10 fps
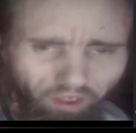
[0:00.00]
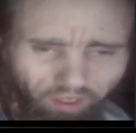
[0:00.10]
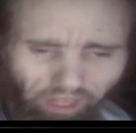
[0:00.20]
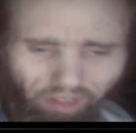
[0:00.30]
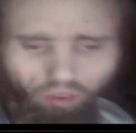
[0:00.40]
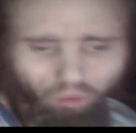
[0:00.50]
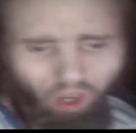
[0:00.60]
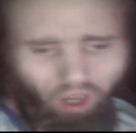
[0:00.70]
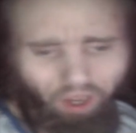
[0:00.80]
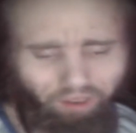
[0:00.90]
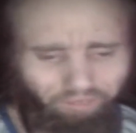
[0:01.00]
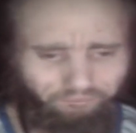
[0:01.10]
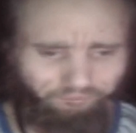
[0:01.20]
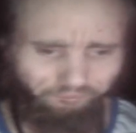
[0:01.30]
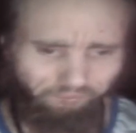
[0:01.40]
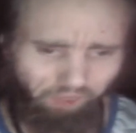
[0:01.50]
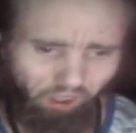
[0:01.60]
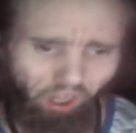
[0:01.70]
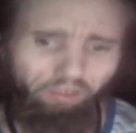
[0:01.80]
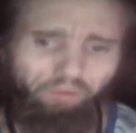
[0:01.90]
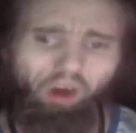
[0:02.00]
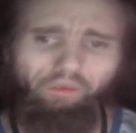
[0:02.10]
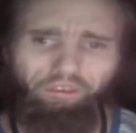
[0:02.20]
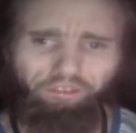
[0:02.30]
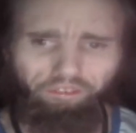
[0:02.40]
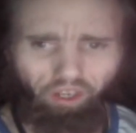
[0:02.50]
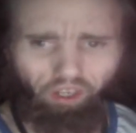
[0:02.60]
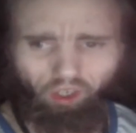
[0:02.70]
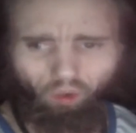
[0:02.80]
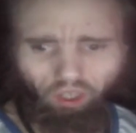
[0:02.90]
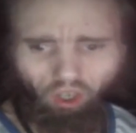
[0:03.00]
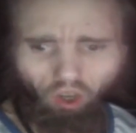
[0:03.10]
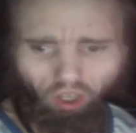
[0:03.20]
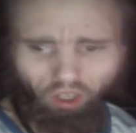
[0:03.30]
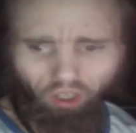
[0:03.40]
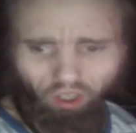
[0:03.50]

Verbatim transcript: That's why, because of all this shit going on,